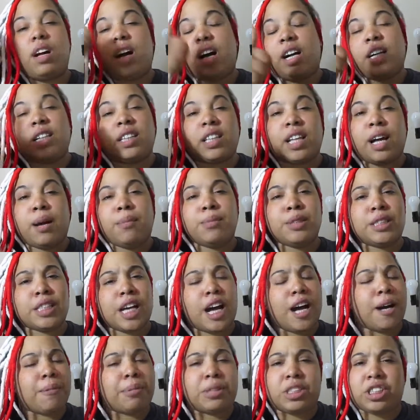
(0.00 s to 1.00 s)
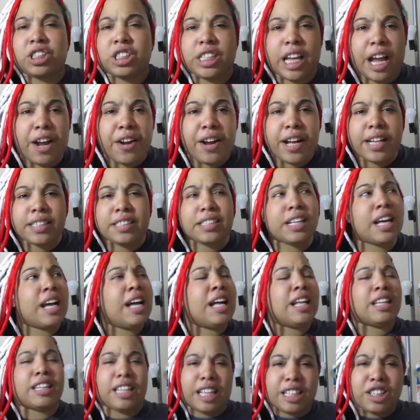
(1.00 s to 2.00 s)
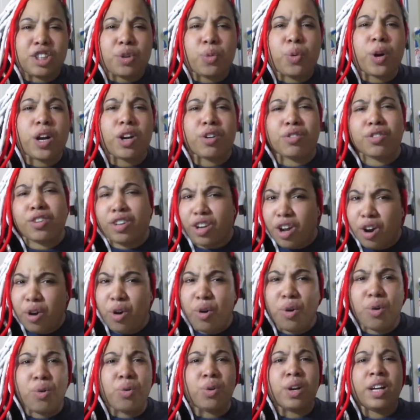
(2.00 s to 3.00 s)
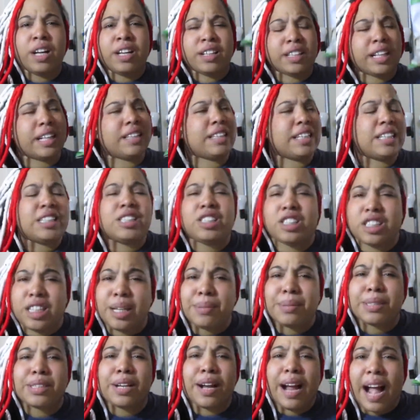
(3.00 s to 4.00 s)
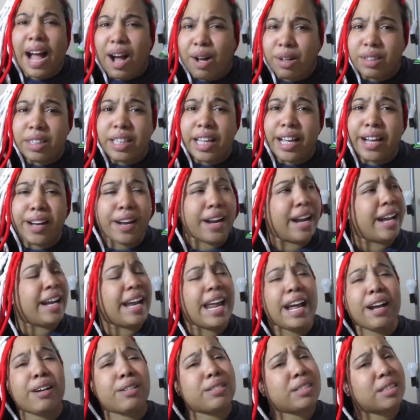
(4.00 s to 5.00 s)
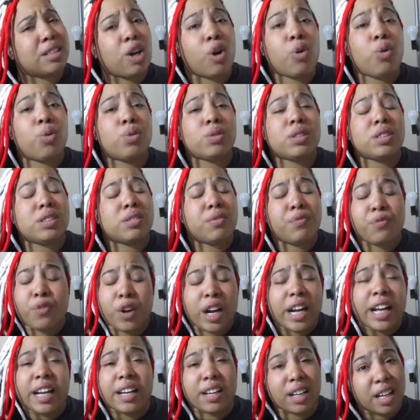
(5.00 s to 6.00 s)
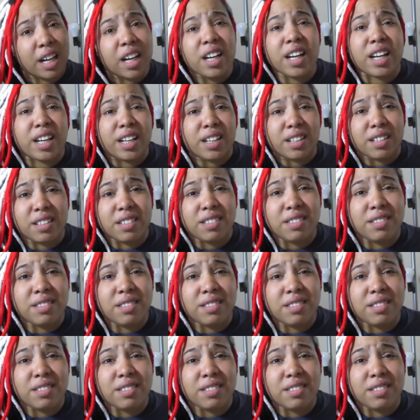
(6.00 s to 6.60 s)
a thumbs up share it let the world know that these chips are out there and they are so freaking good